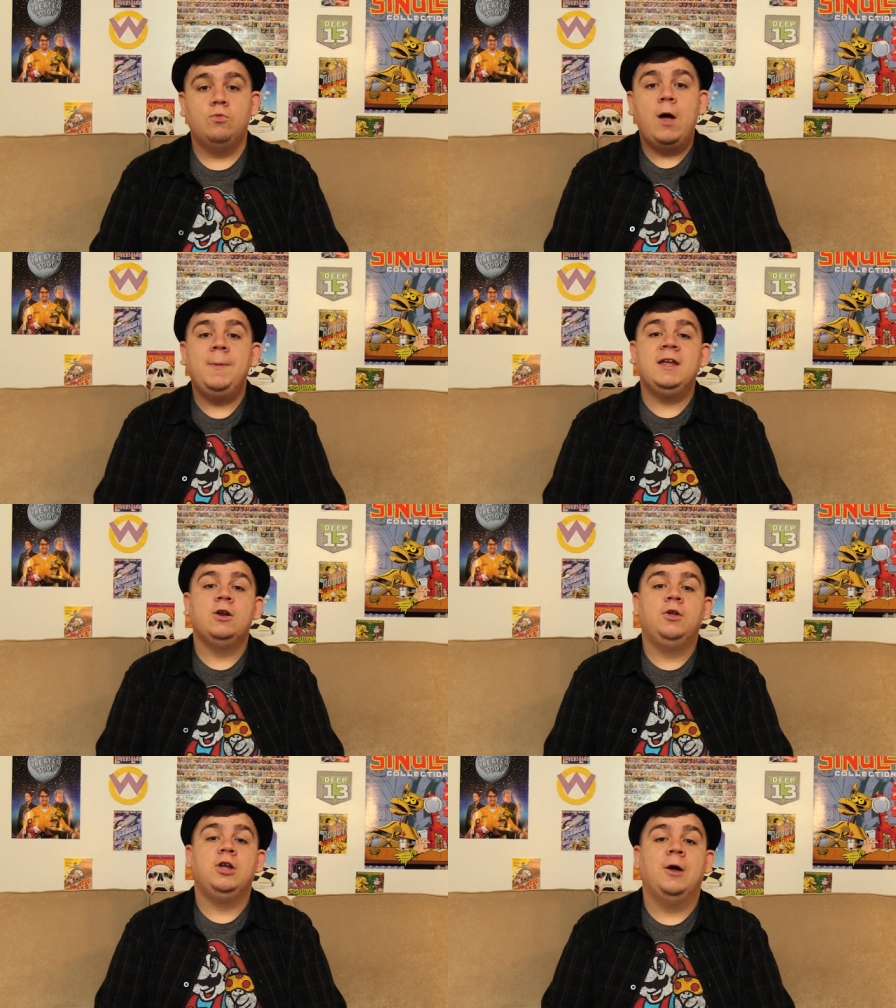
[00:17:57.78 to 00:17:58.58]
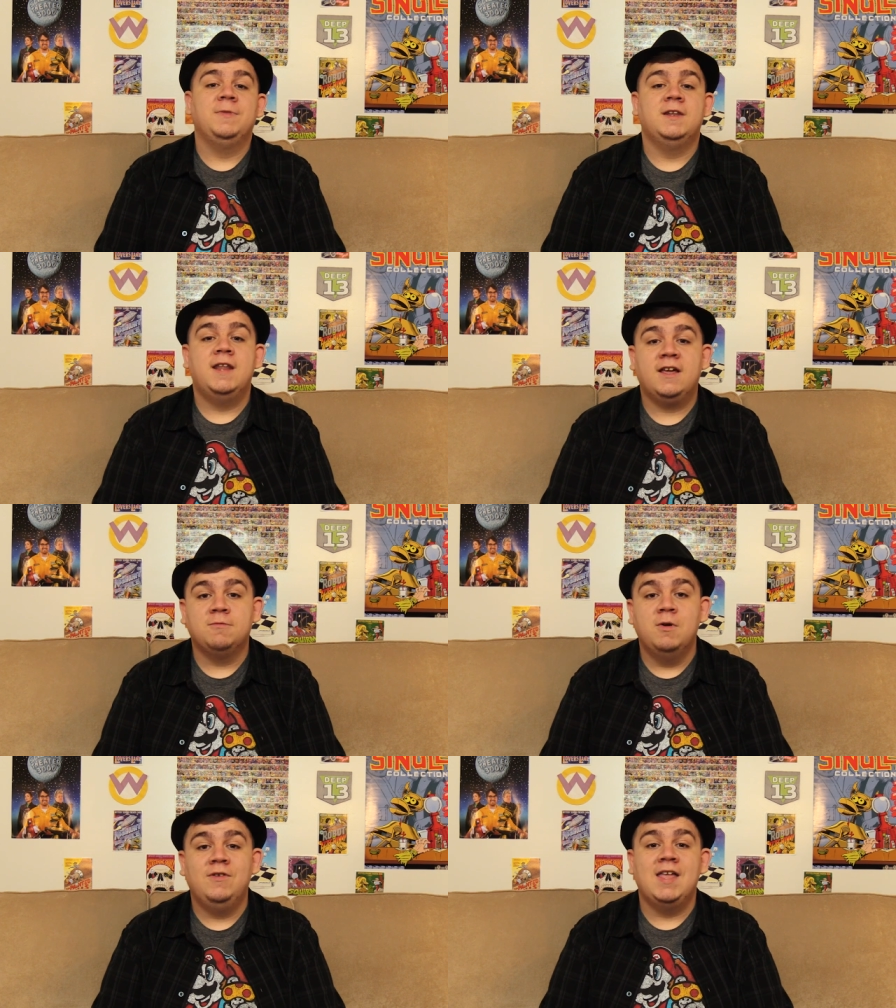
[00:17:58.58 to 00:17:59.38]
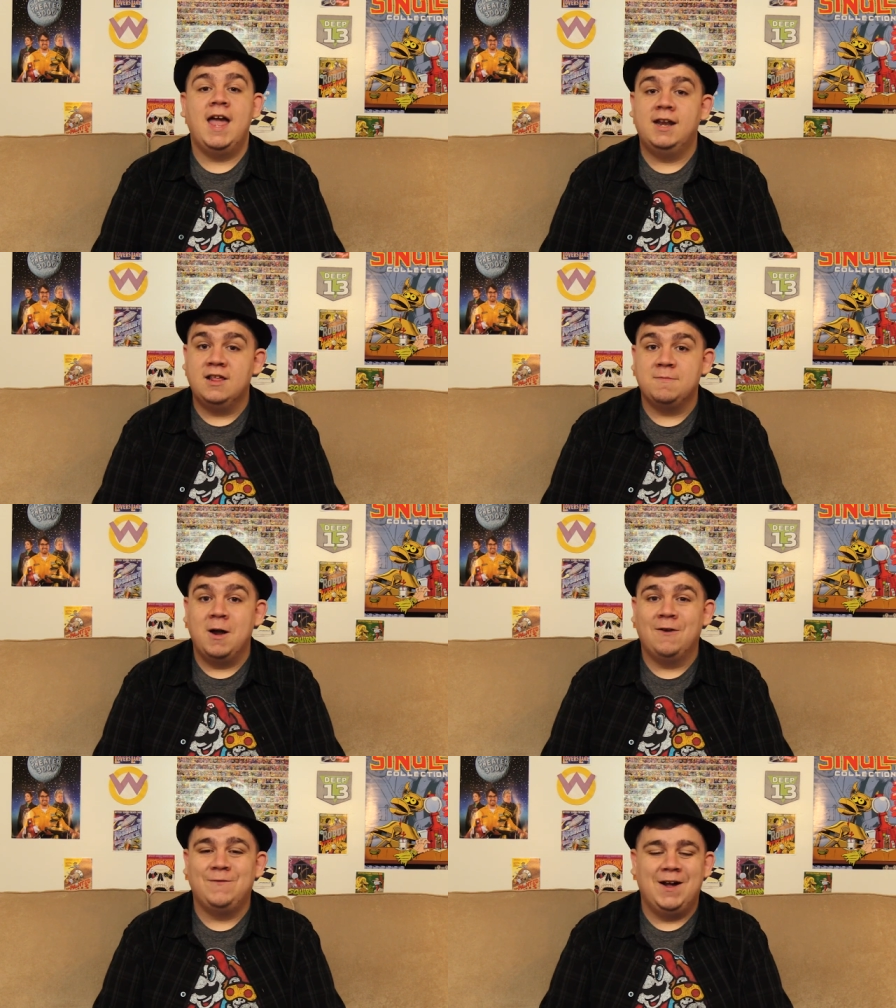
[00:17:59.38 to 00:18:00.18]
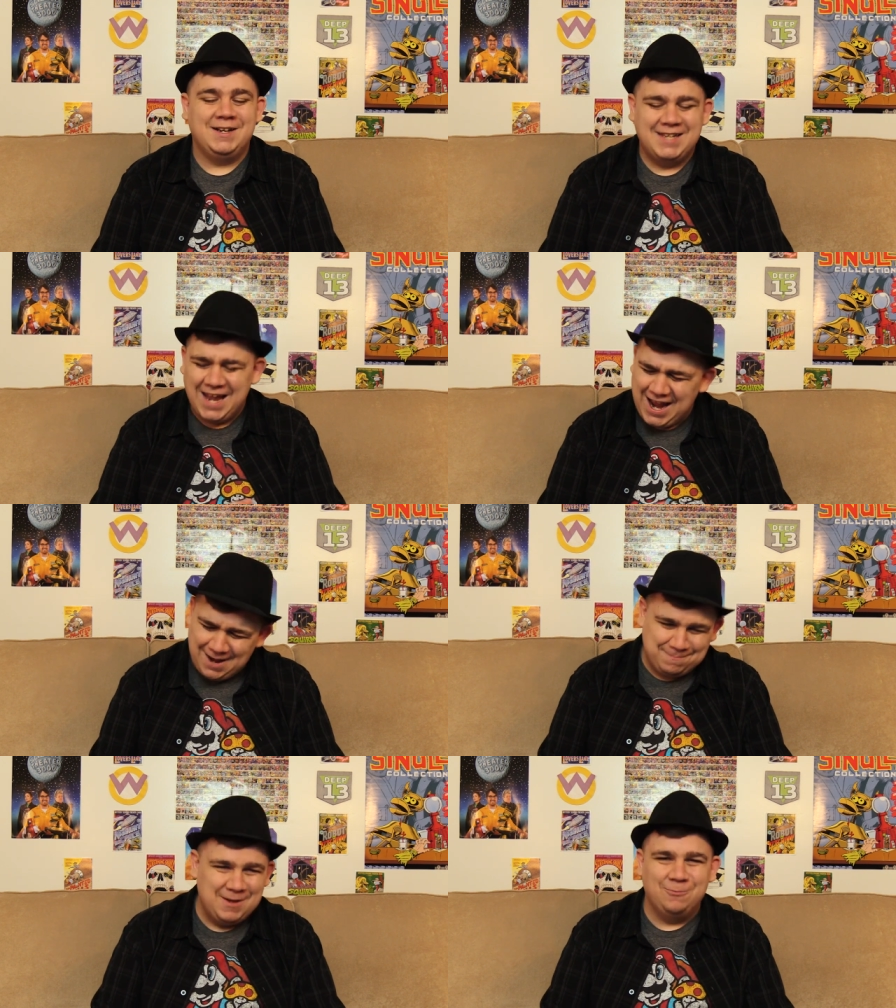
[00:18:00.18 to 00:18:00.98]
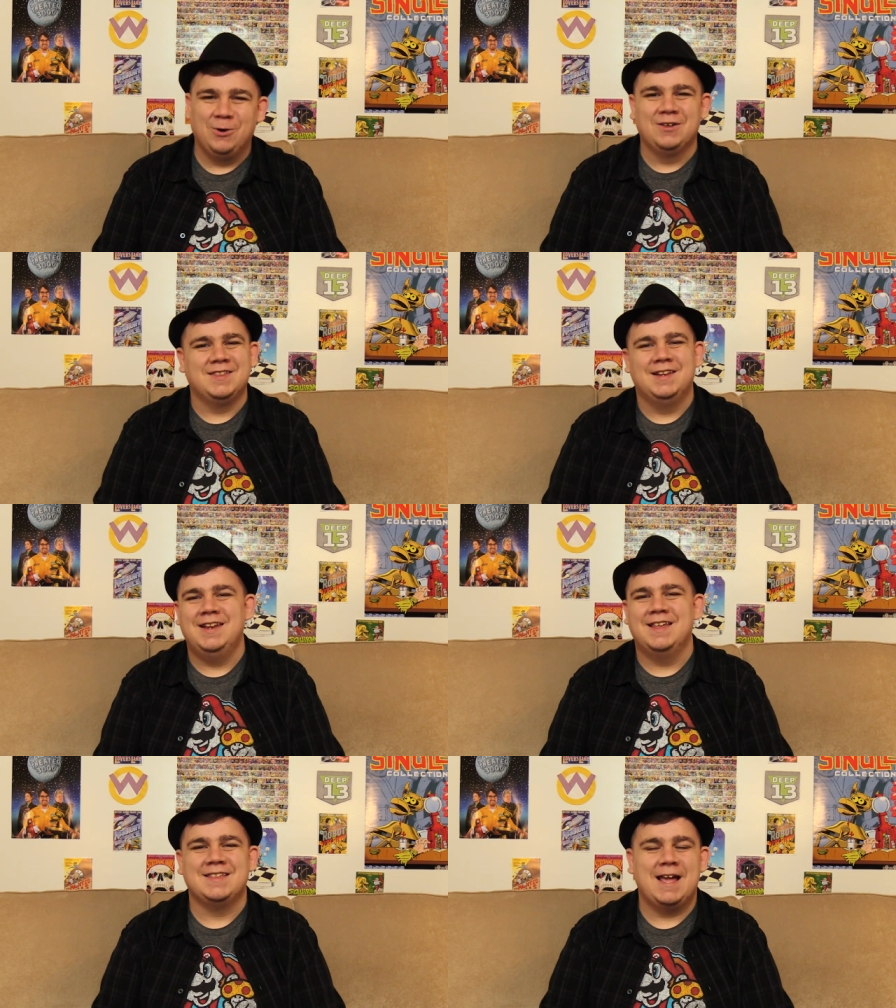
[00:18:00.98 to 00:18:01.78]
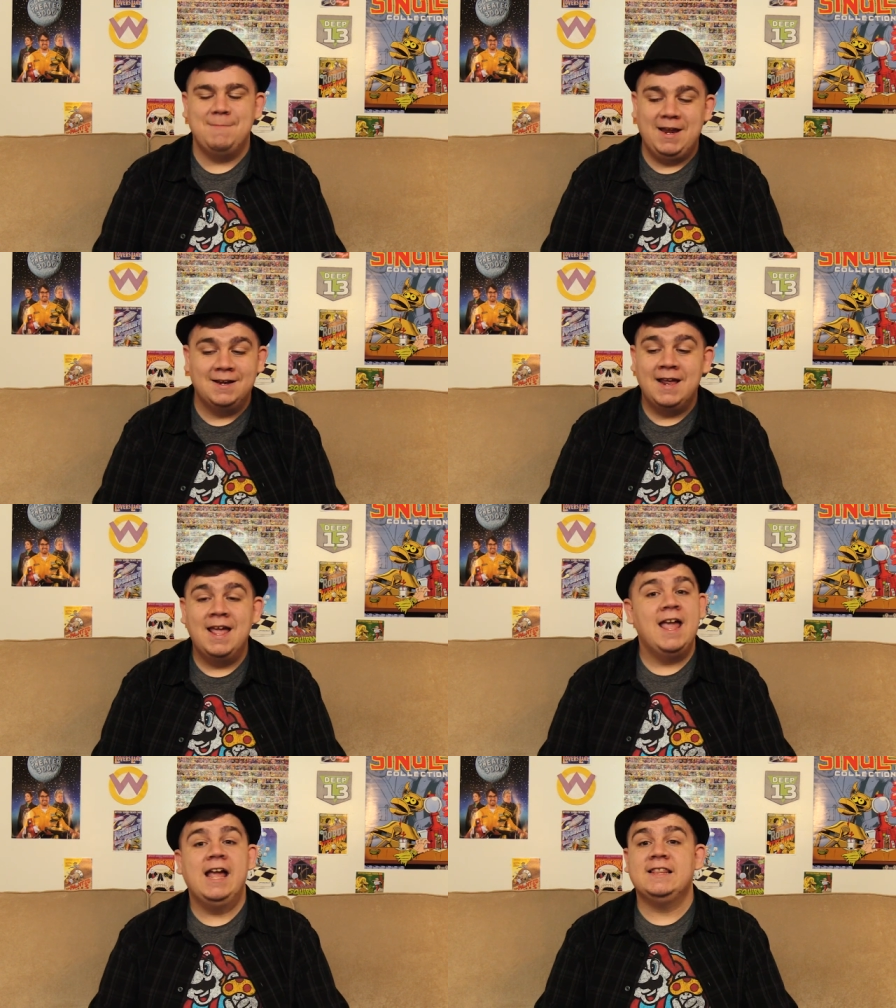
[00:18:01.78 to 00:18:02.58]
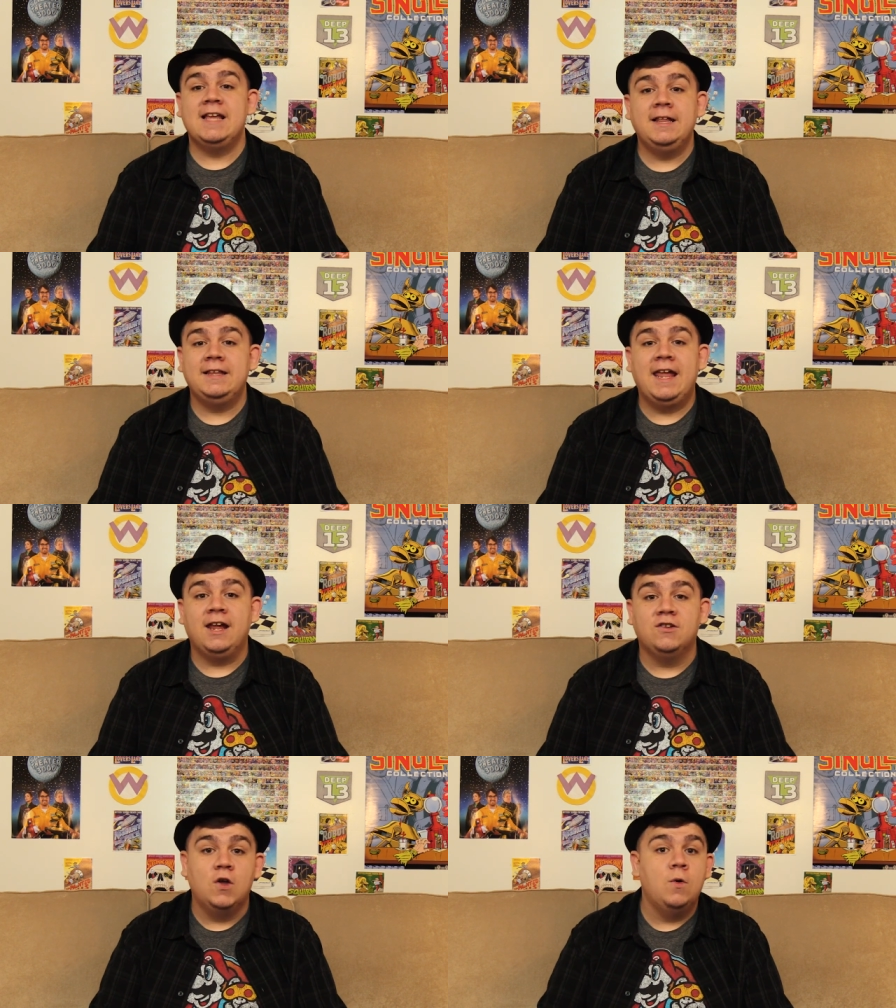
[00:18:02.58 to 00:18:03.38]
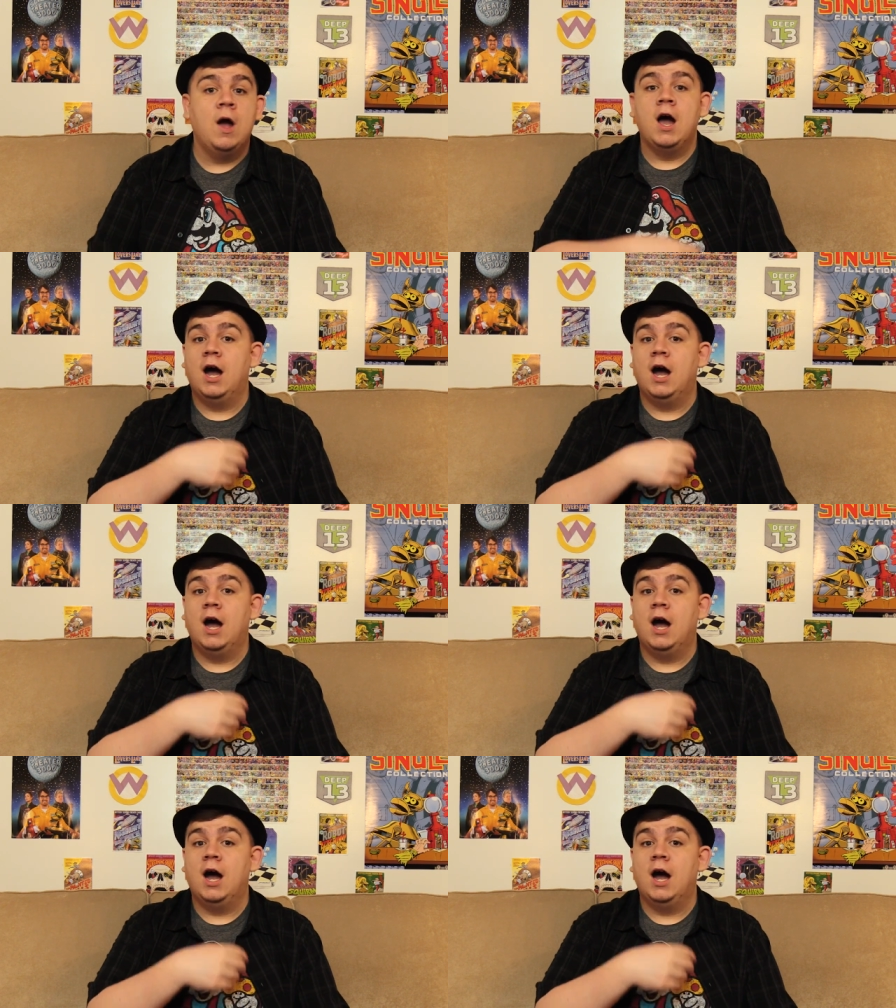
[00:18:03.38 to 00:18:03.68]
Well, we can only hope the next movie to end this marathon can't be worse than this. I mean, it's not like they could do